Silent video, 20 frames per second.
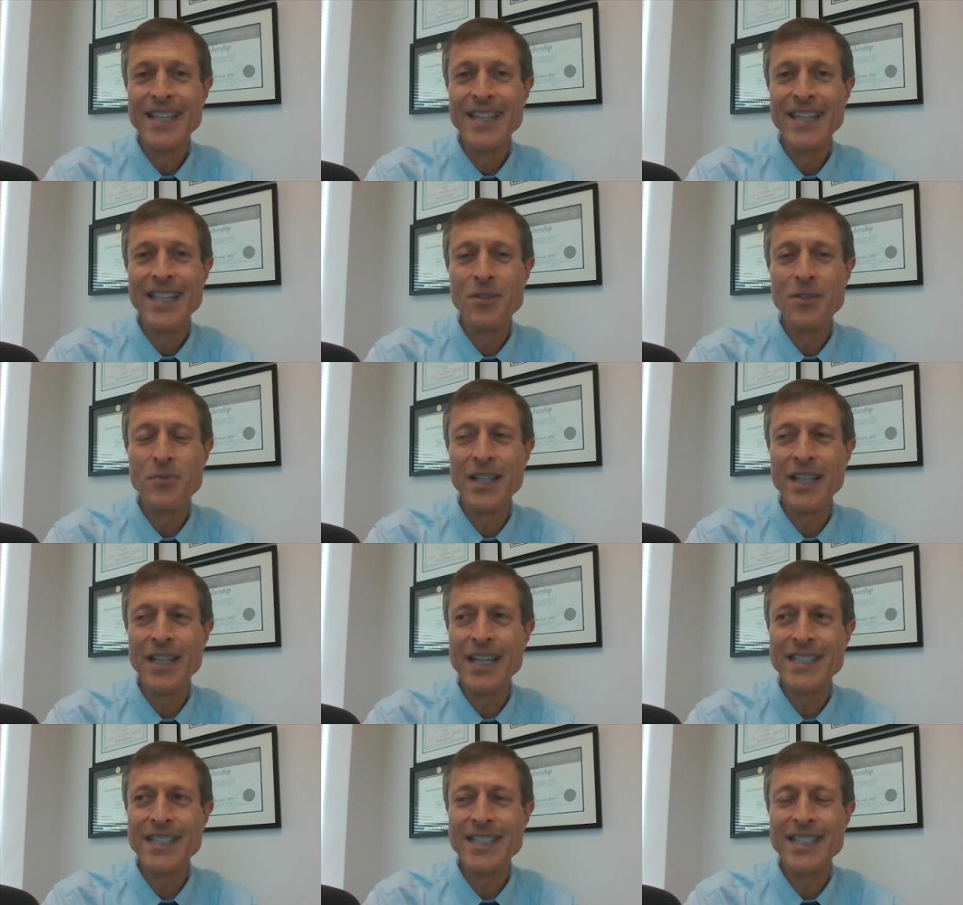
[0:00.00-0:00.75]
they
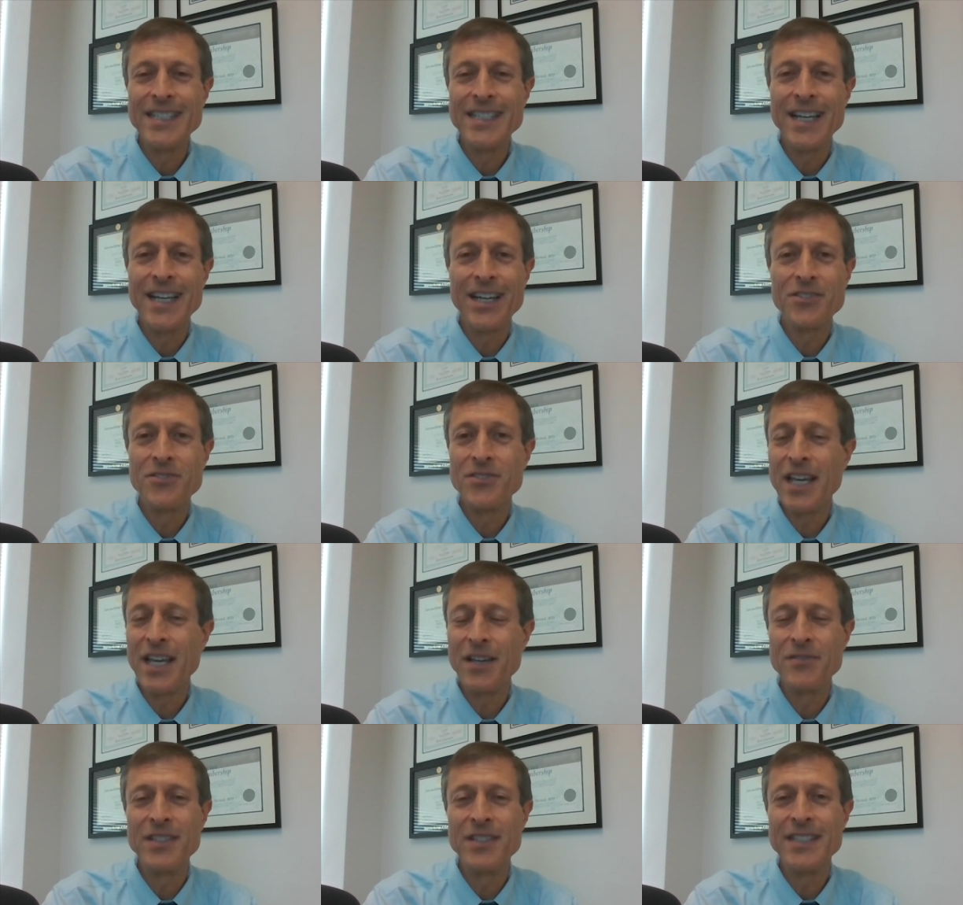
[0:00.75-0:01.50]
realize doctors
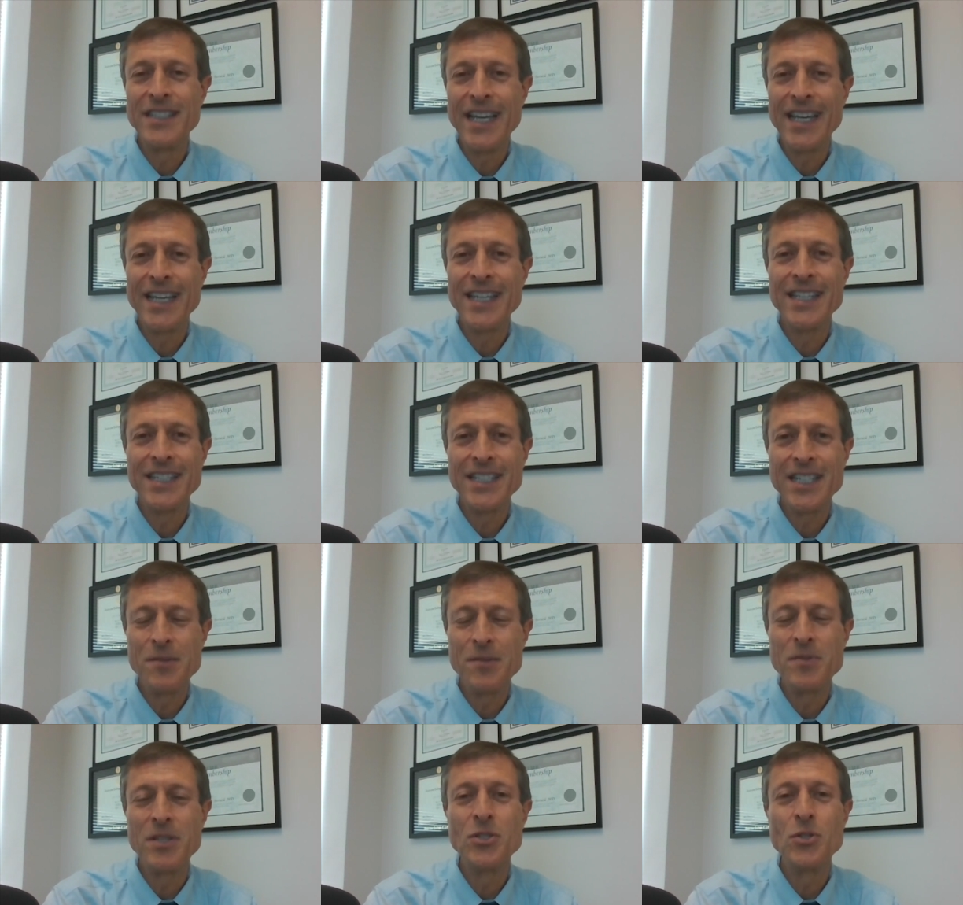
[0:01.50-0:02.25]
haven't taken the
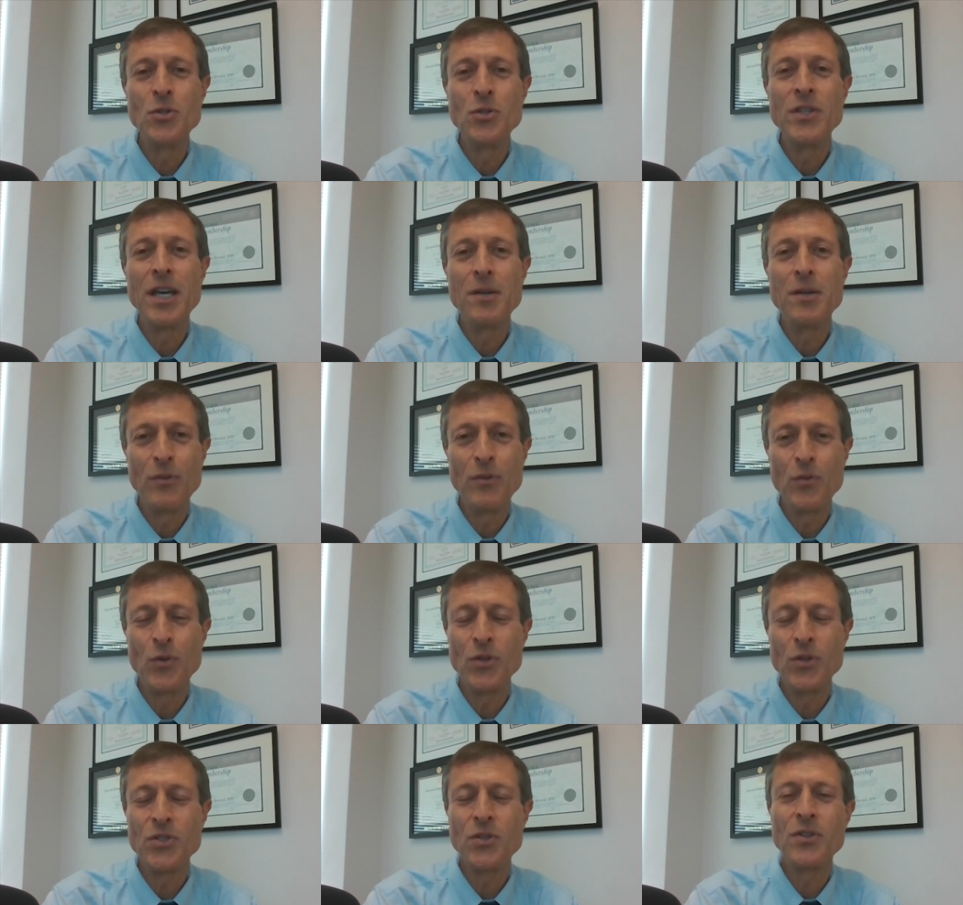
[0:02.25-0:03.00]
time to do that
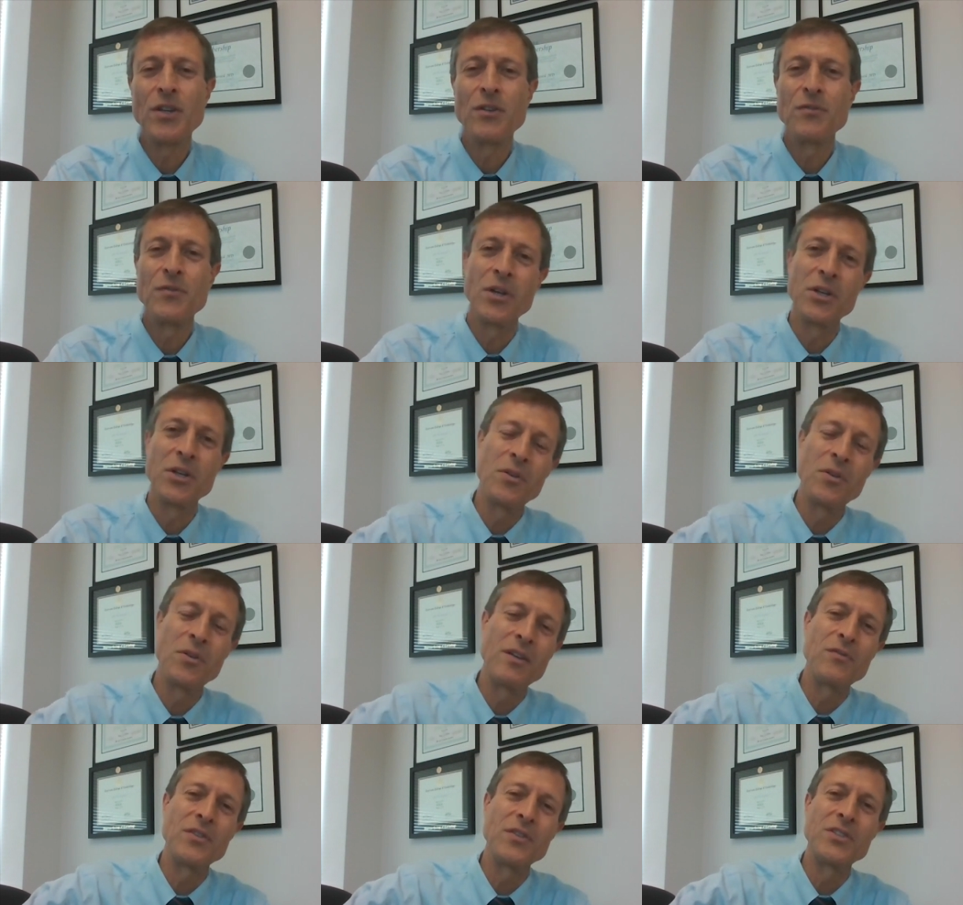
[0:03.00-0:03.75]
before, so they're very
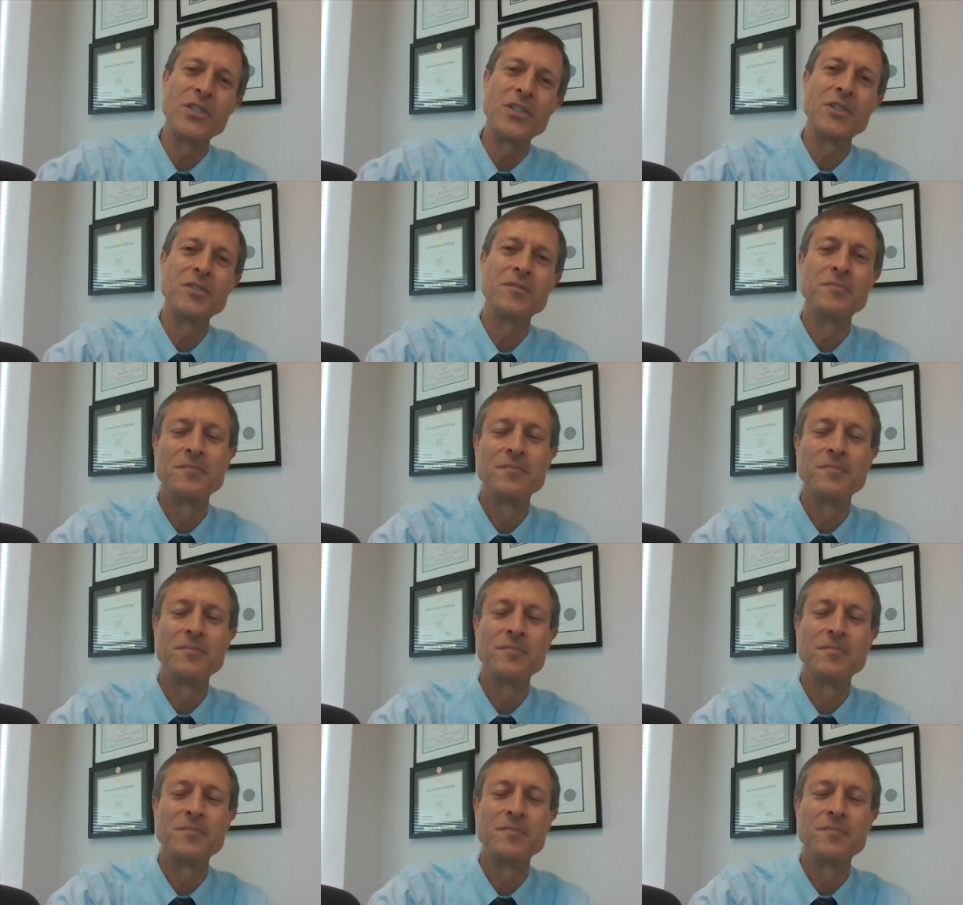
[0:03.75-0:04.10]
grateful to you.